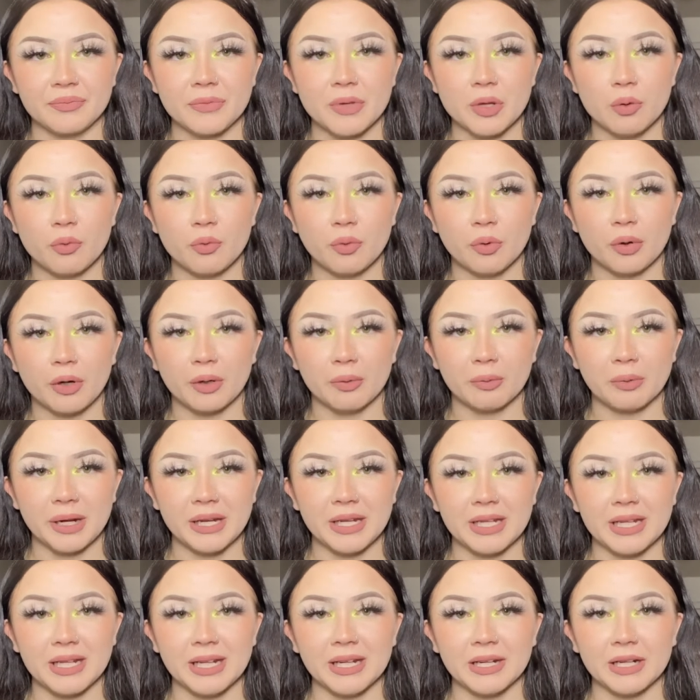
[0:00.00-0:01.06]
or right
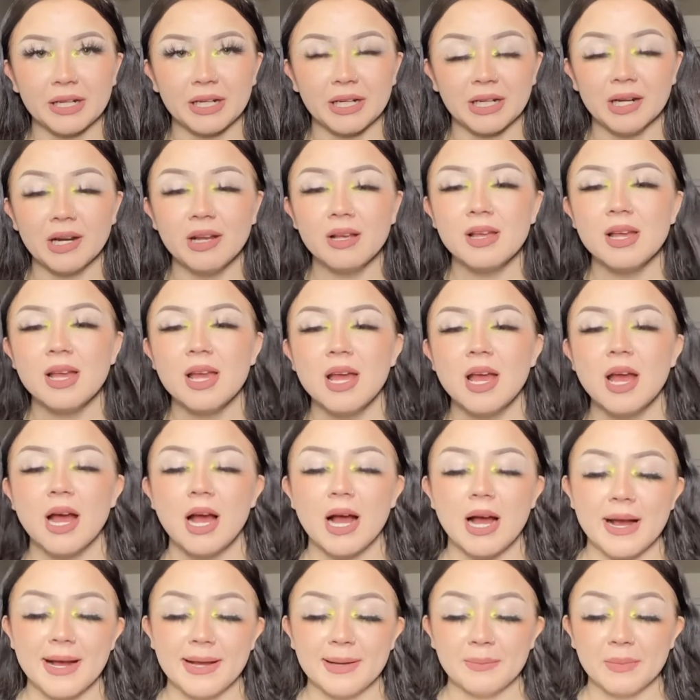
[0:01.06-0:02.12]
here,
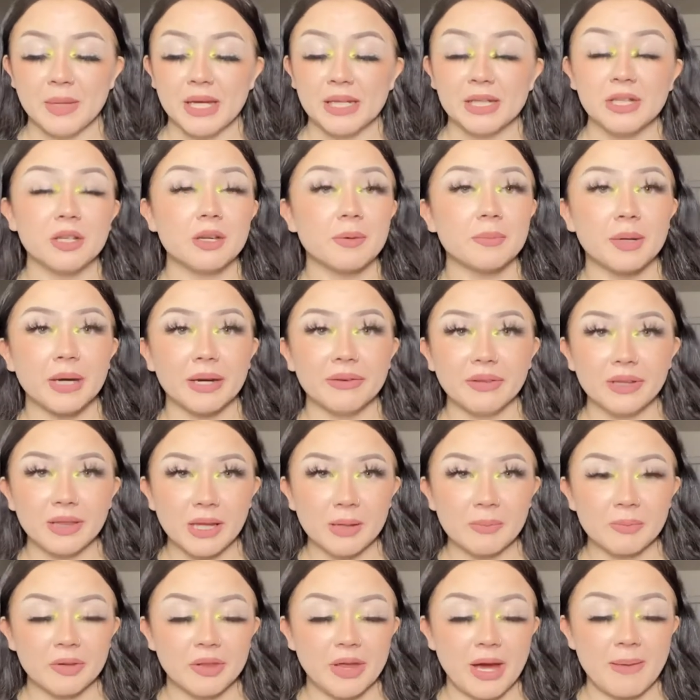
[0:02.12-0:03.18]
um, and you can private
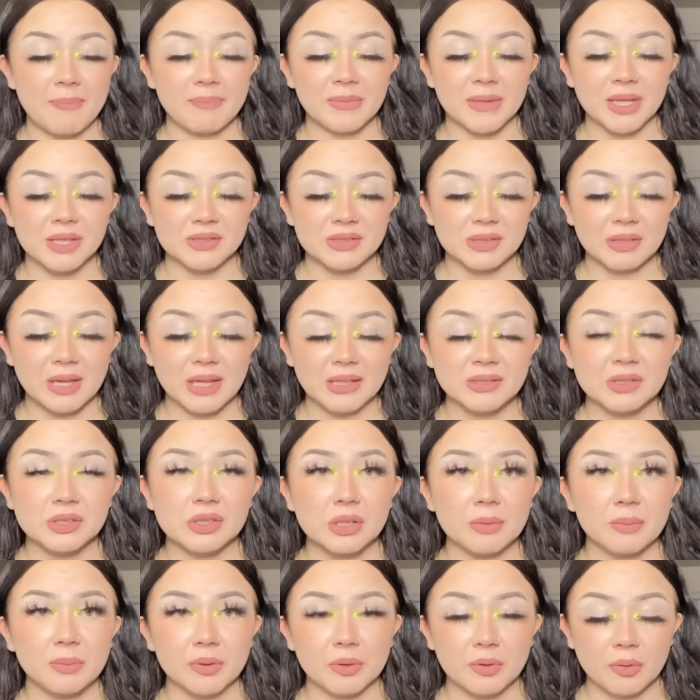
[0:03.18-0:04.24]
label them. So that's
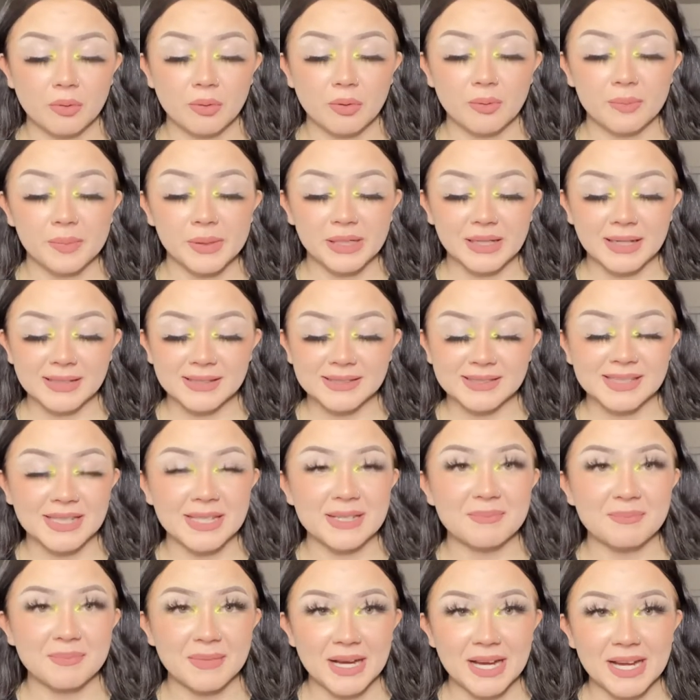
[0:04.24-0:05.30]
super cool because
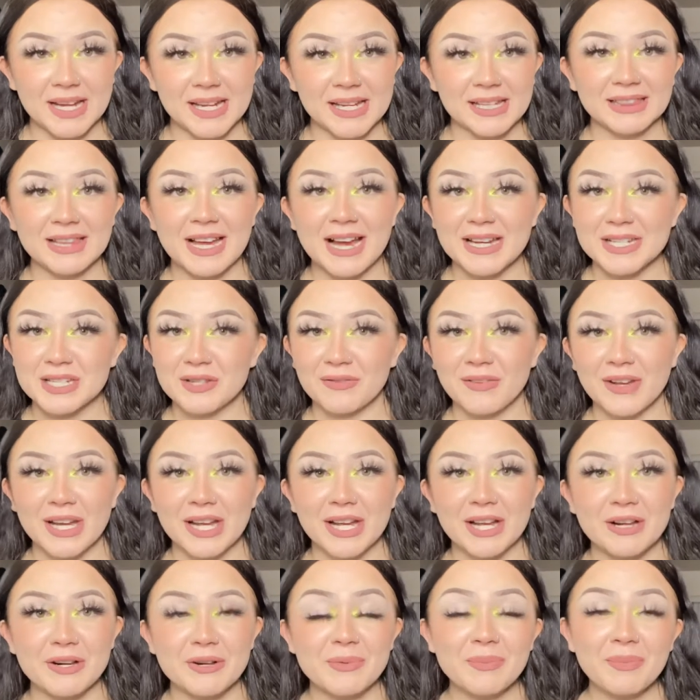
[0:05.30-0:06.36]
in my lash
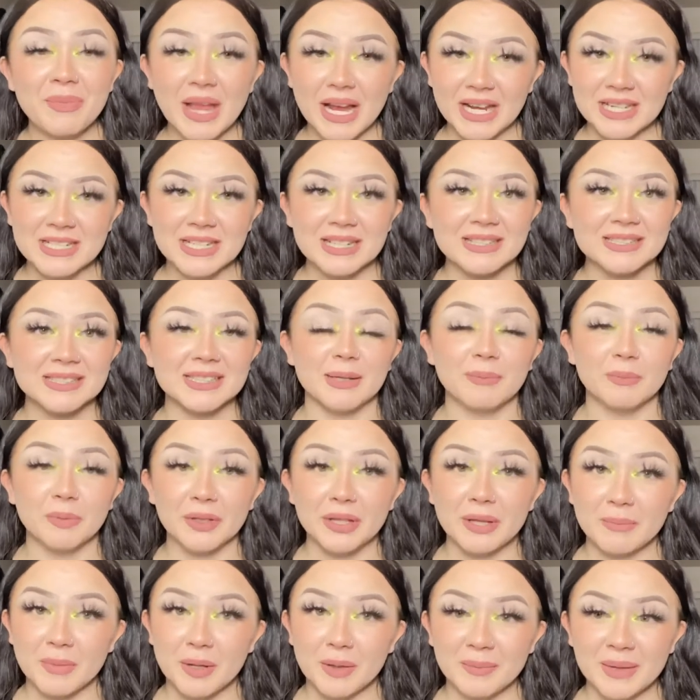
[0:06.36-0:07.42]
video, I did assemble
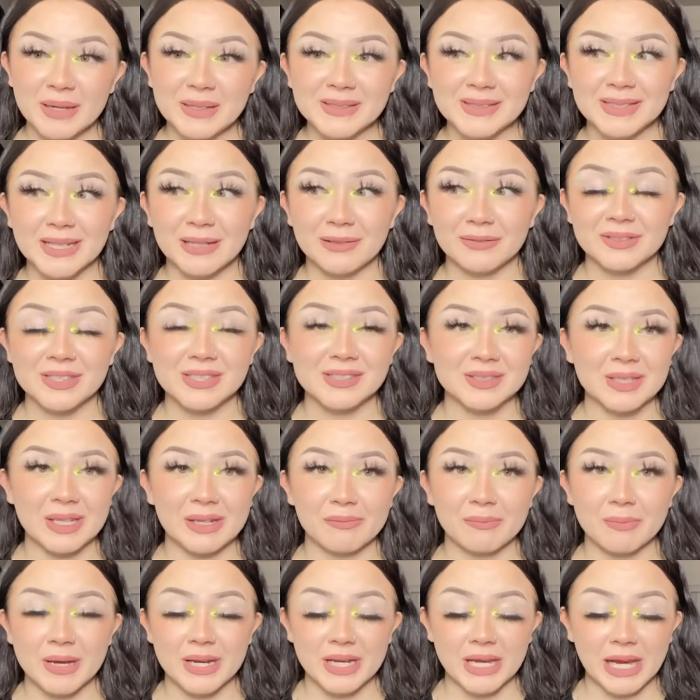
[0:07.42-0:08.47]
them all myself to save
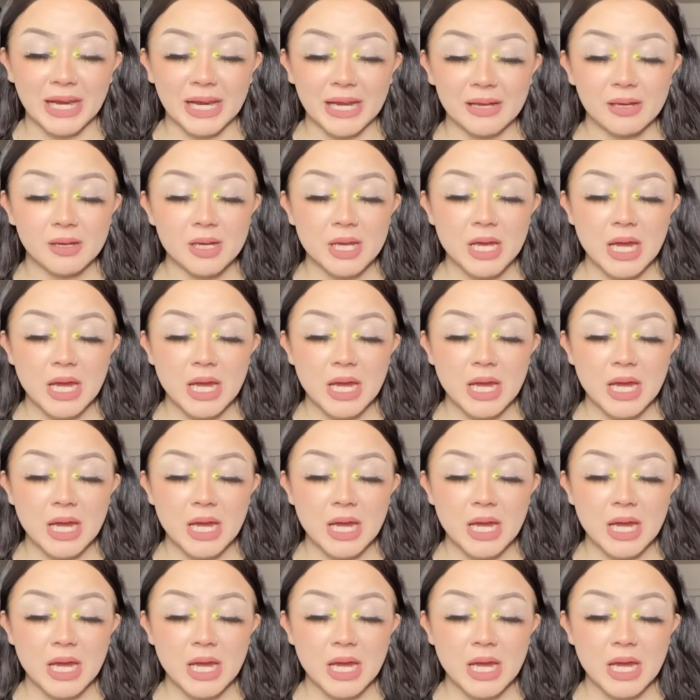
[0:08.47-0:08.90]
money.